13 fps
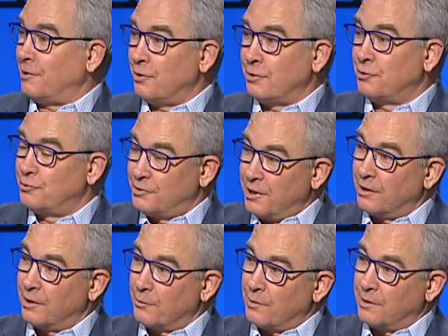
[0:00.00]
you're
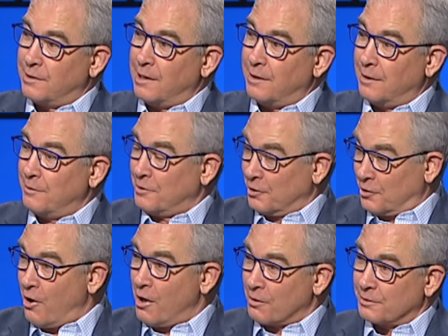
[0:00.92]
dealing with the
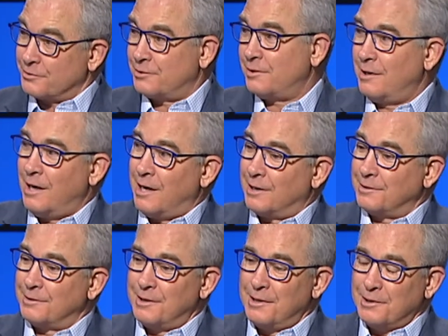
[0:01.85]
callers
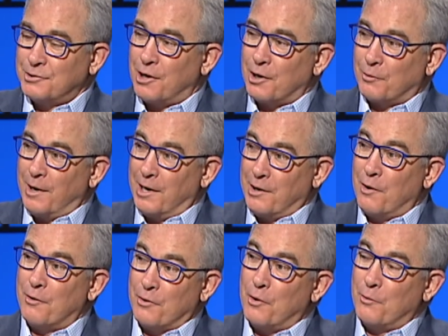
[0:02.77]
on talk radio,
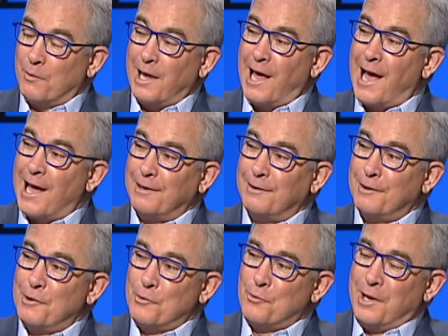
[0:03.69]
although we had
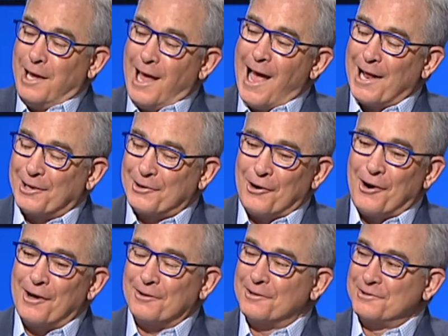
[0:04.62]

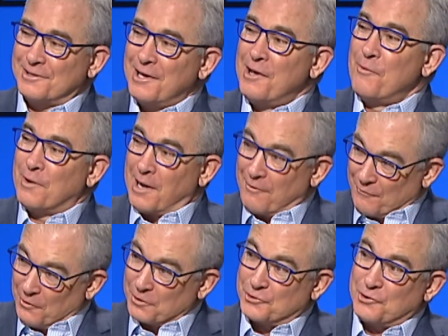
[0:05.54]
callers when I
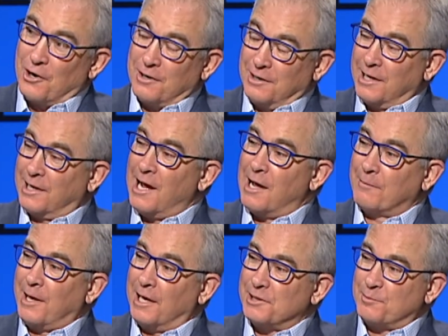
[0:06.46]
first started at
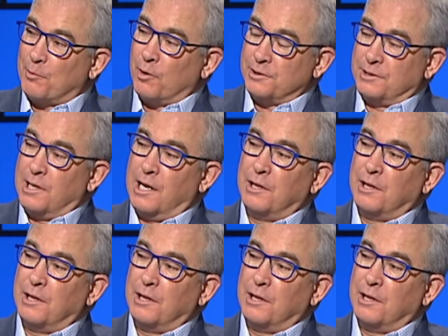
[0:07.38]
Comcast Sportsnet.